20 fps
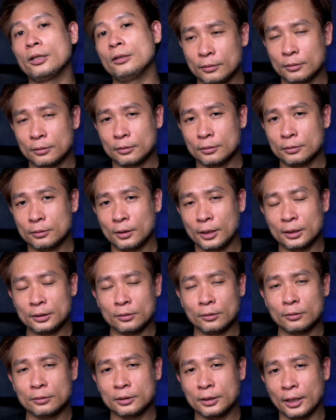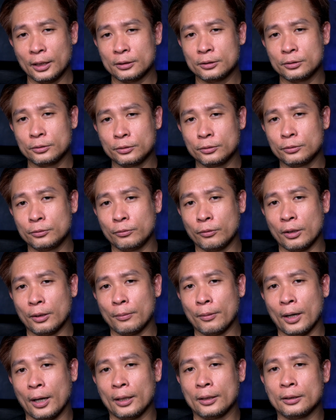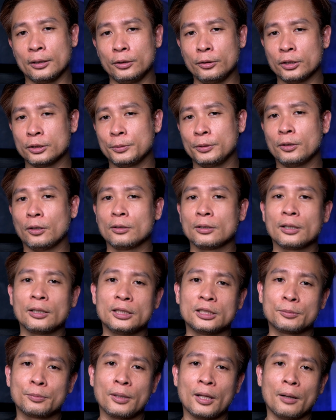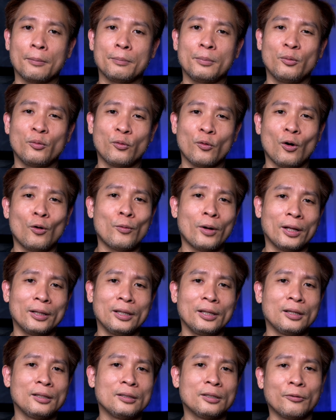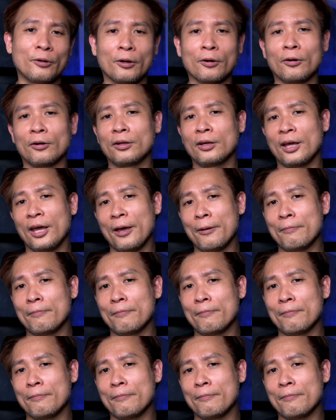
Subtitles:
So let's go to test 2, whereby the USB dongle is plugged before running the recording app,